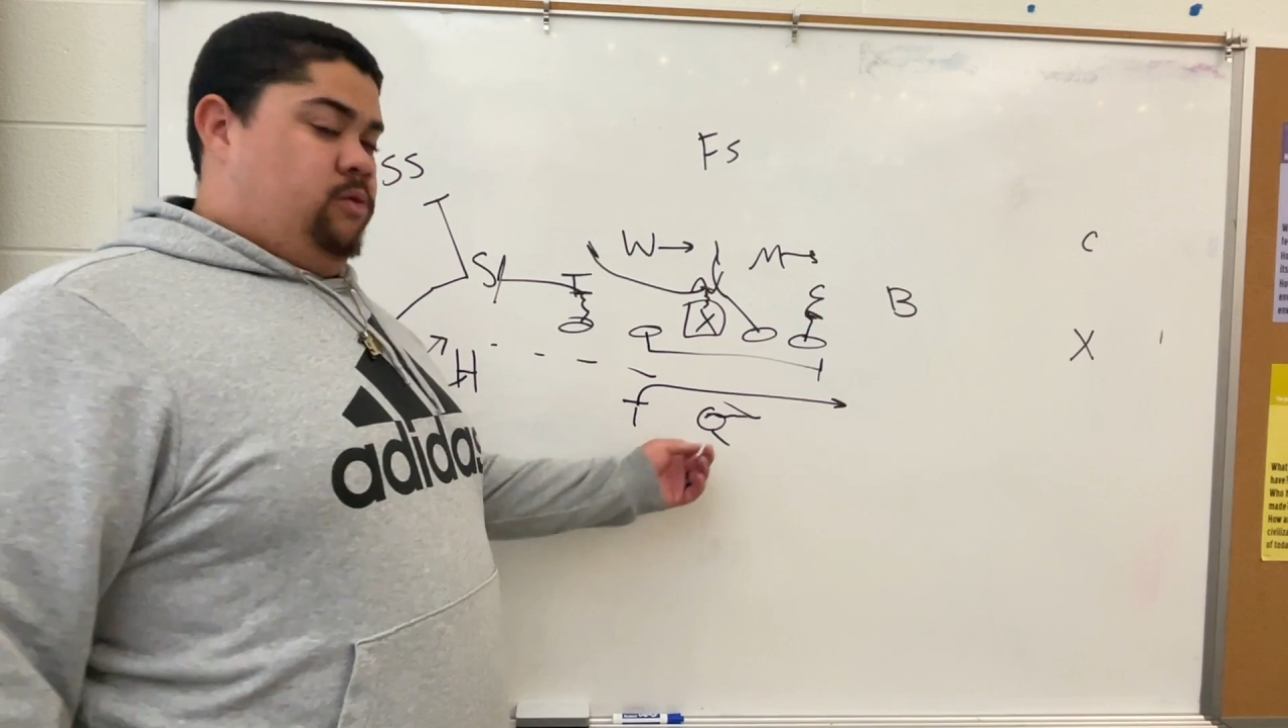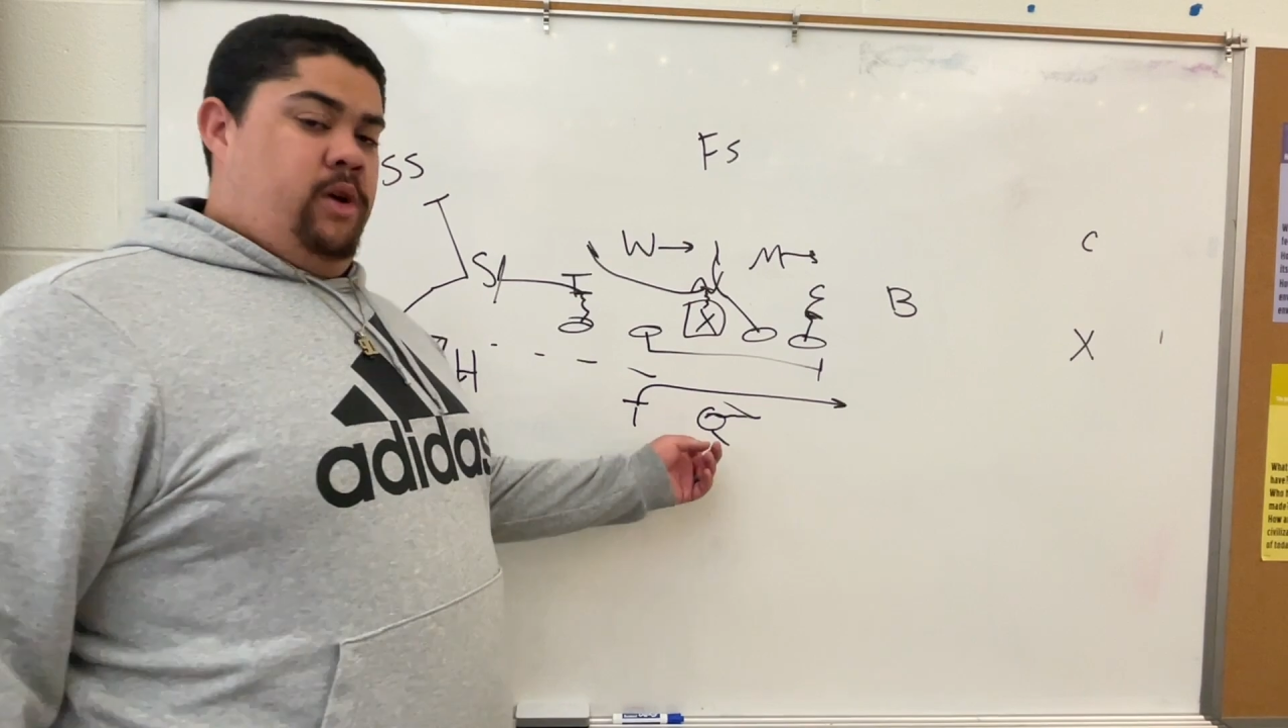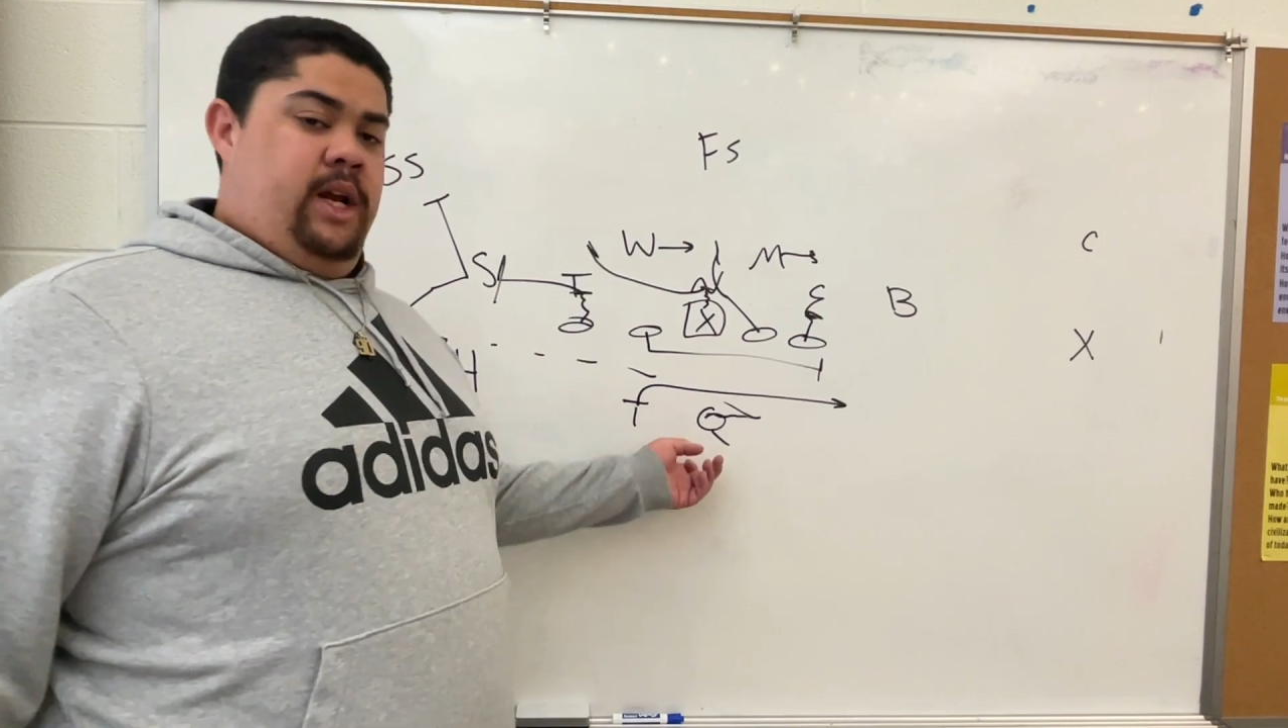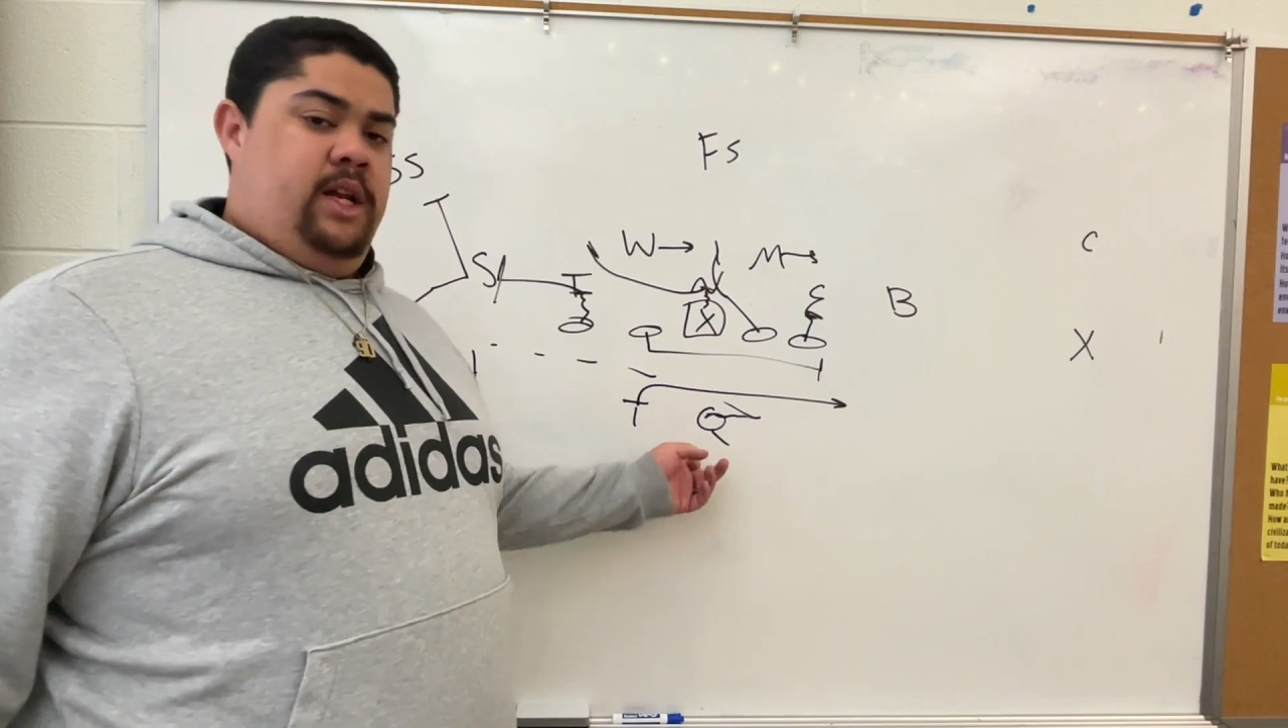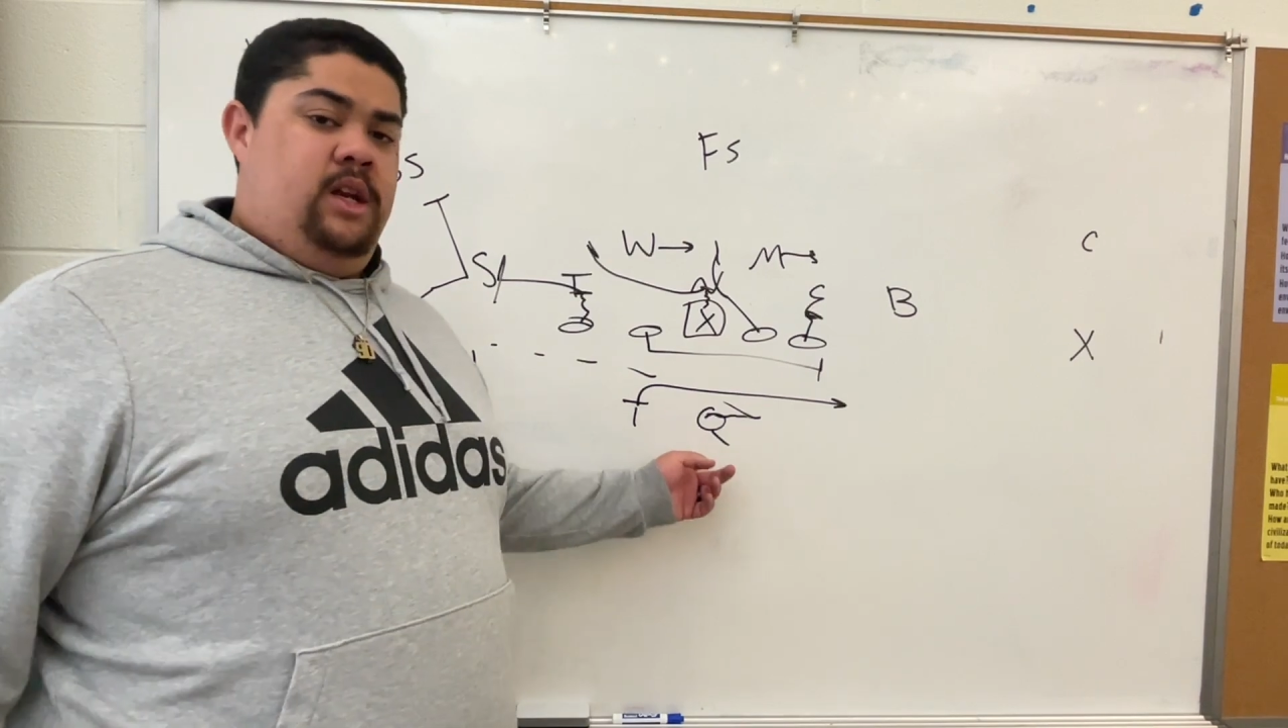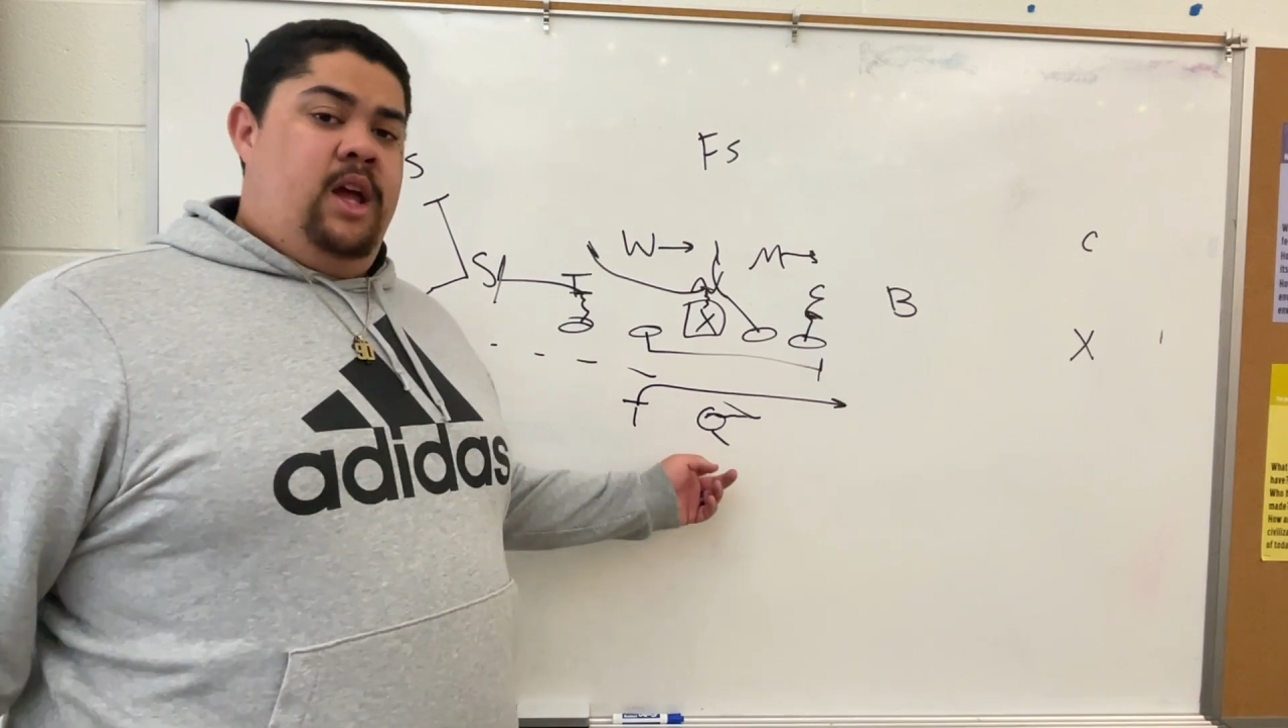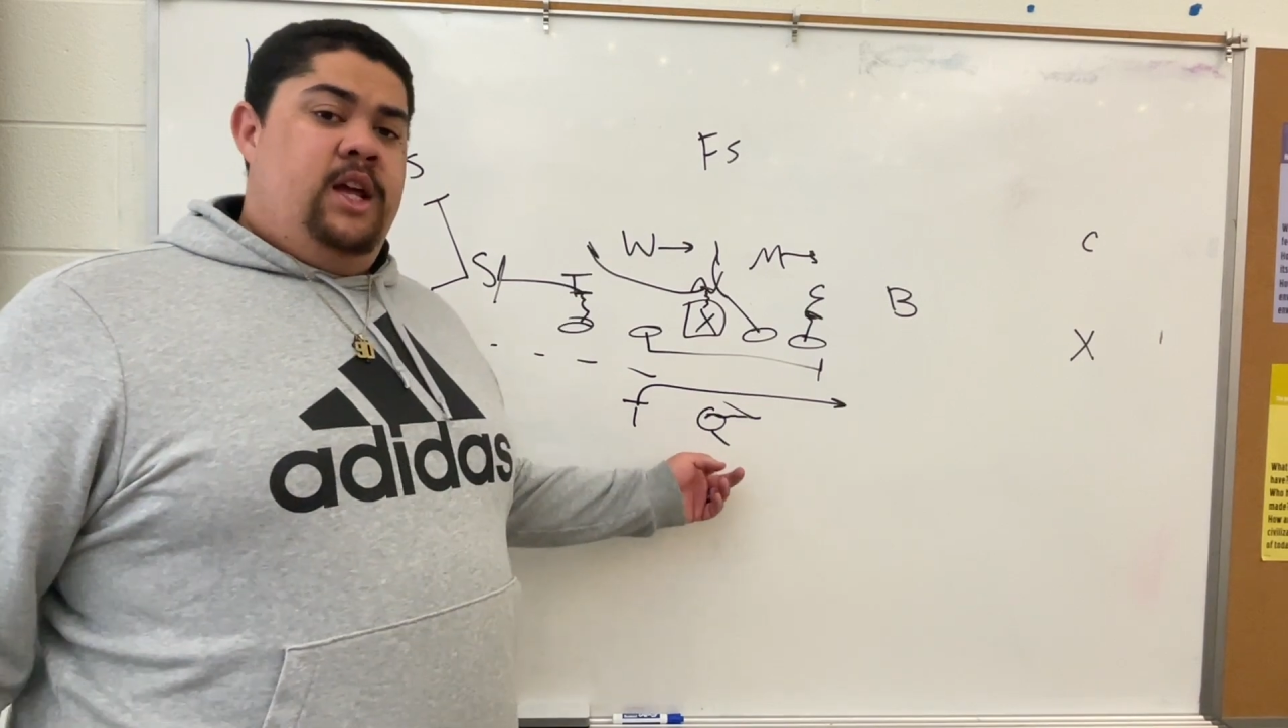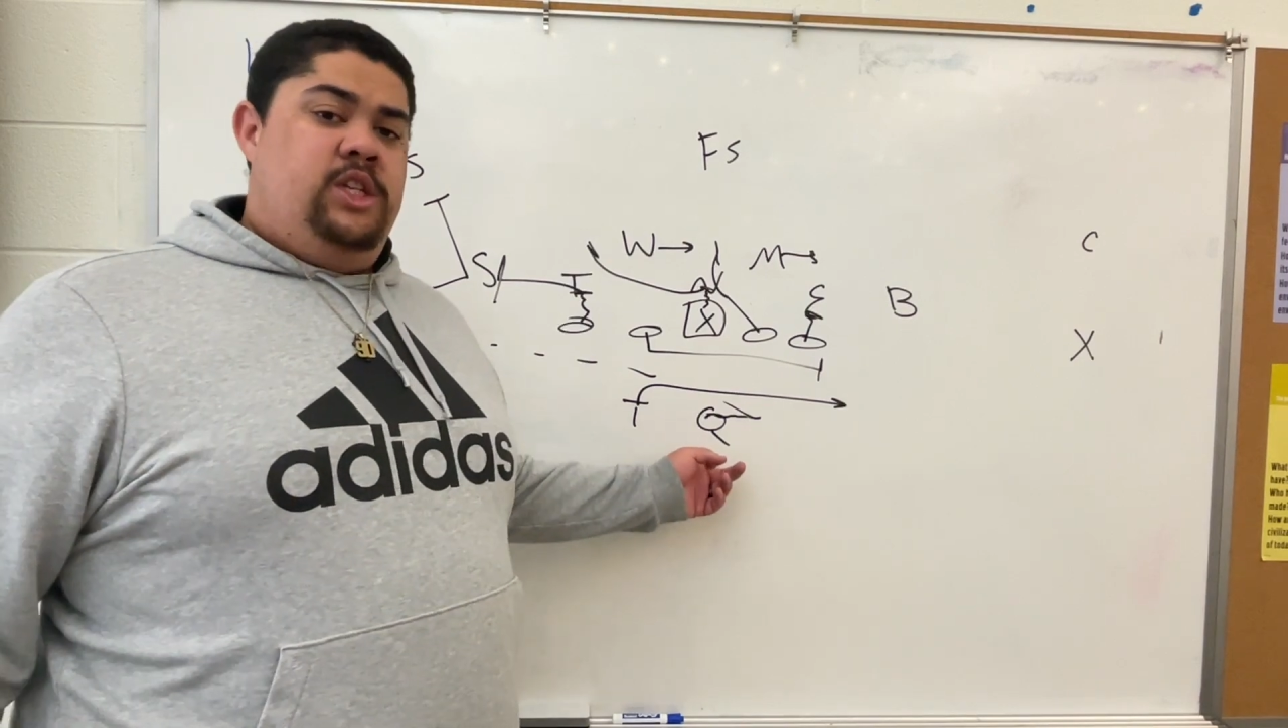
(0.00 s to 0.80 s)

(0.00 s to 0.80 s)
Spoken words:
running